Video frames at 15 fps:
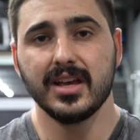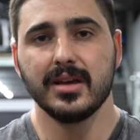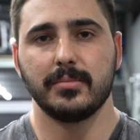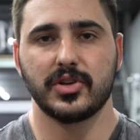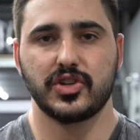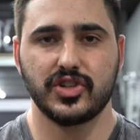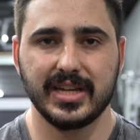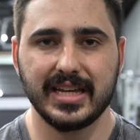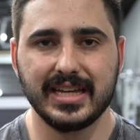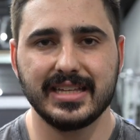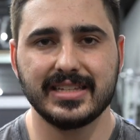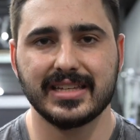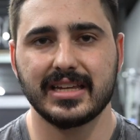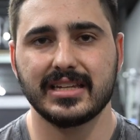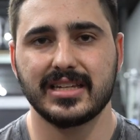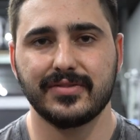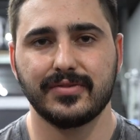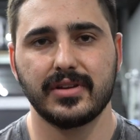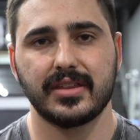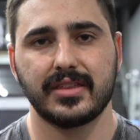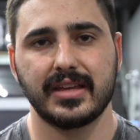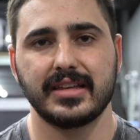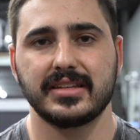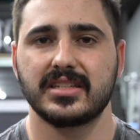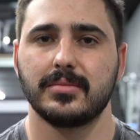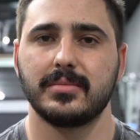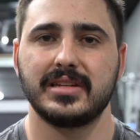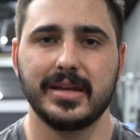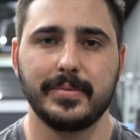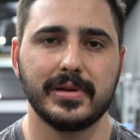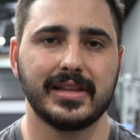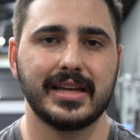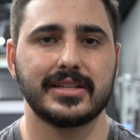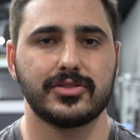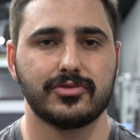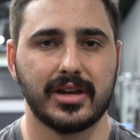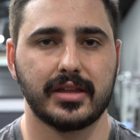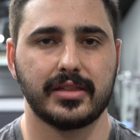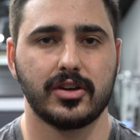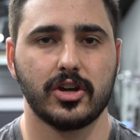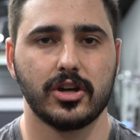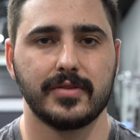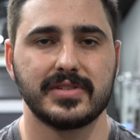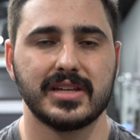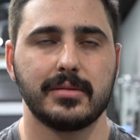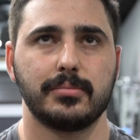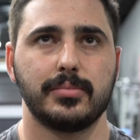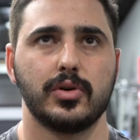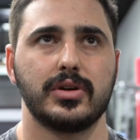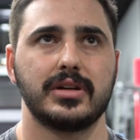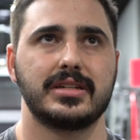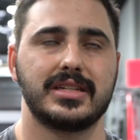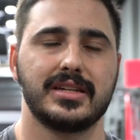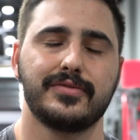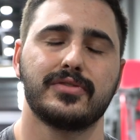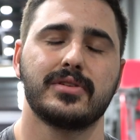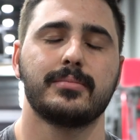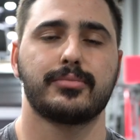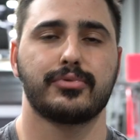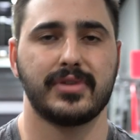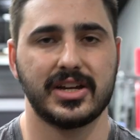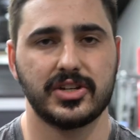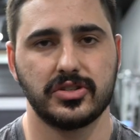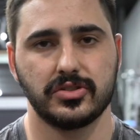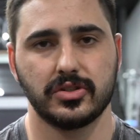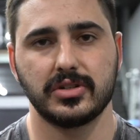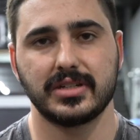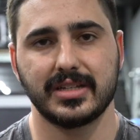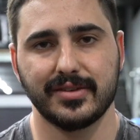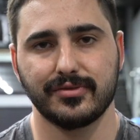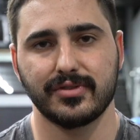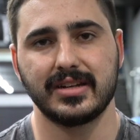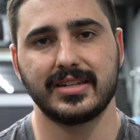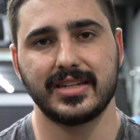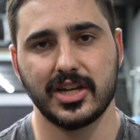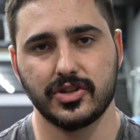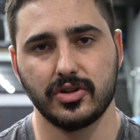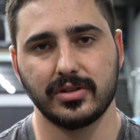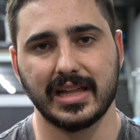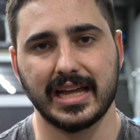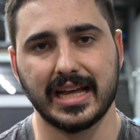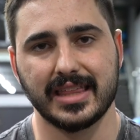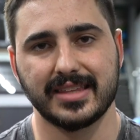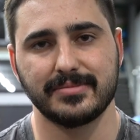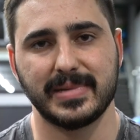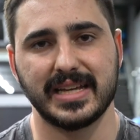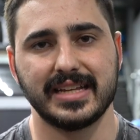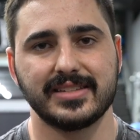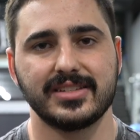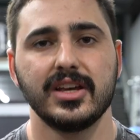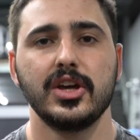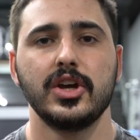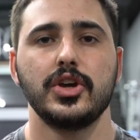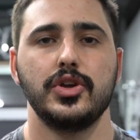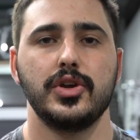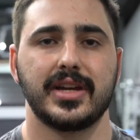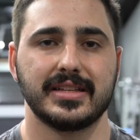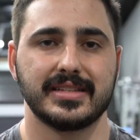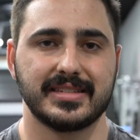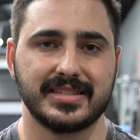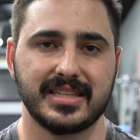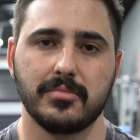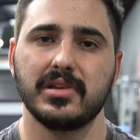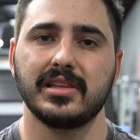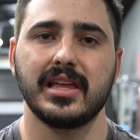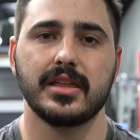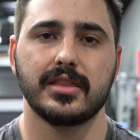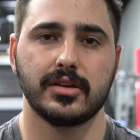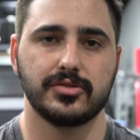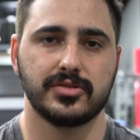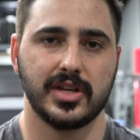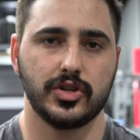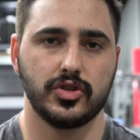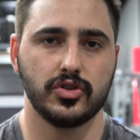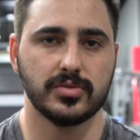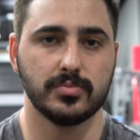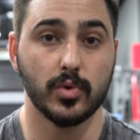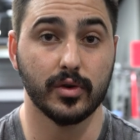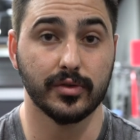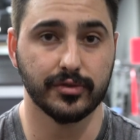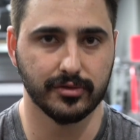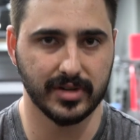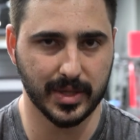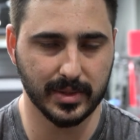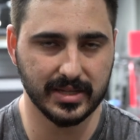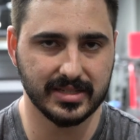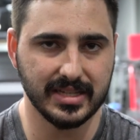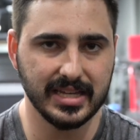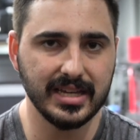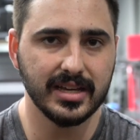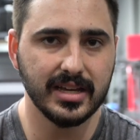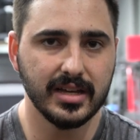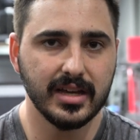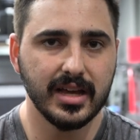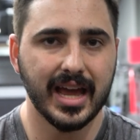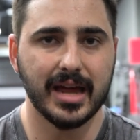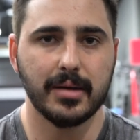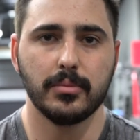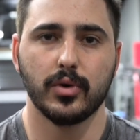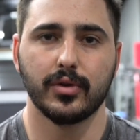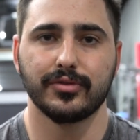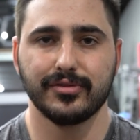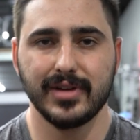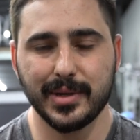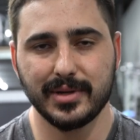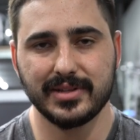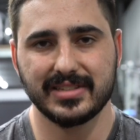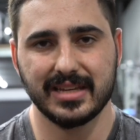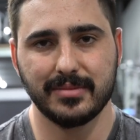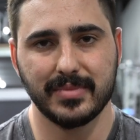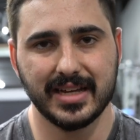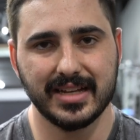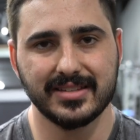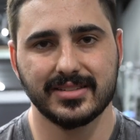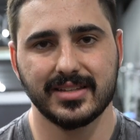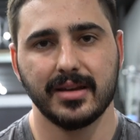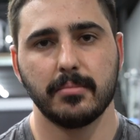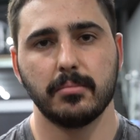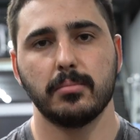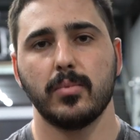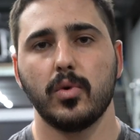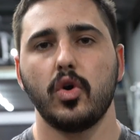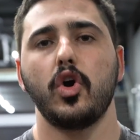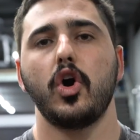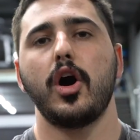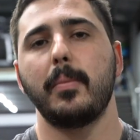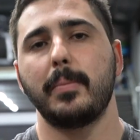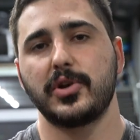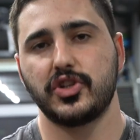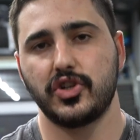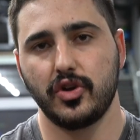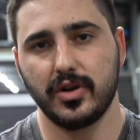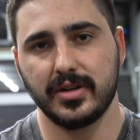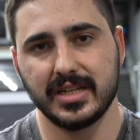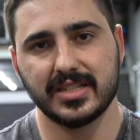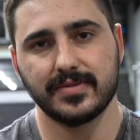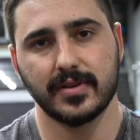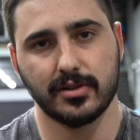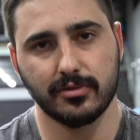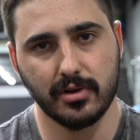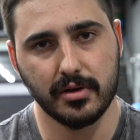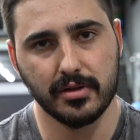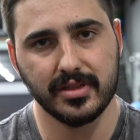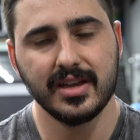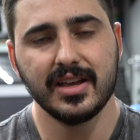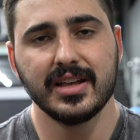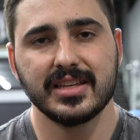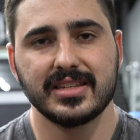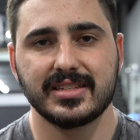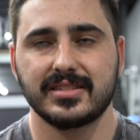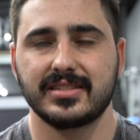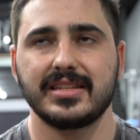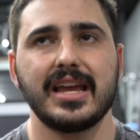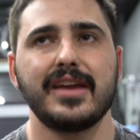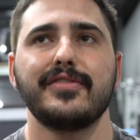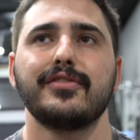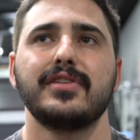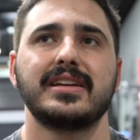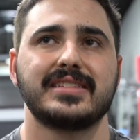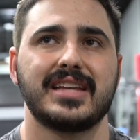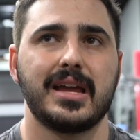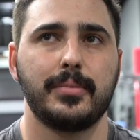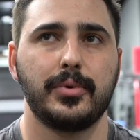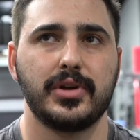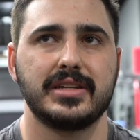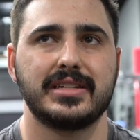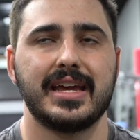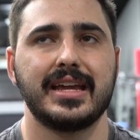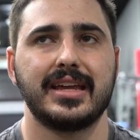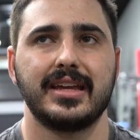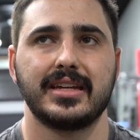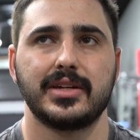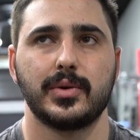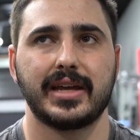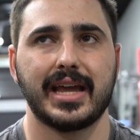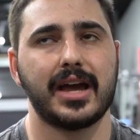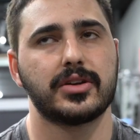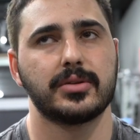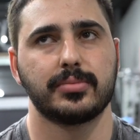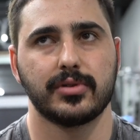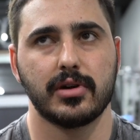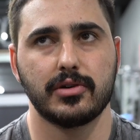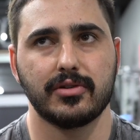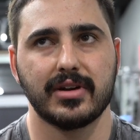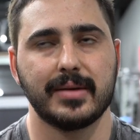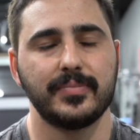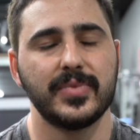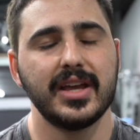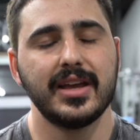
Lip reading: Machines and different things to manipulate strength curves and put different pressures on different tissue lengths means you can stimulate those tissues more frequency and more frequency means more opportunities for growth. Say, for example, you're taking into account a program